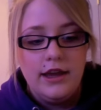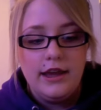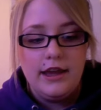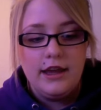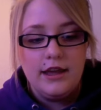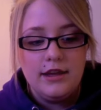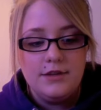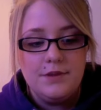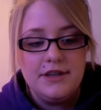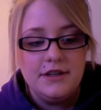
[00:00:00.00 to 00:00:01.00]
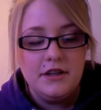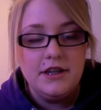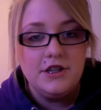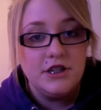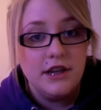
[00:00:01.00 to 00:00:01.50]
And basically
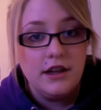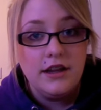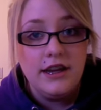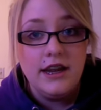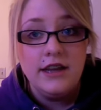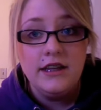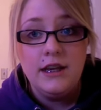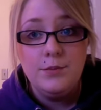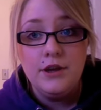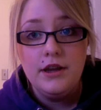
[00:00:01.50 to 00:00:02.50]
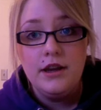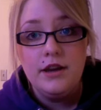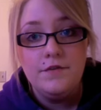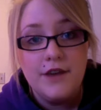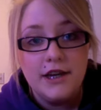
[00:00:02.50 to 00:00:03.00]
it's just going to clean it and keep it
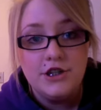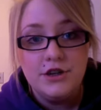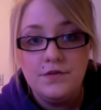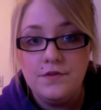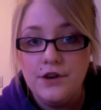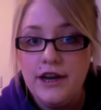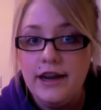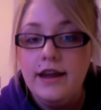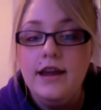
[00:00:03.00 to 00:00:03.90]
infection free.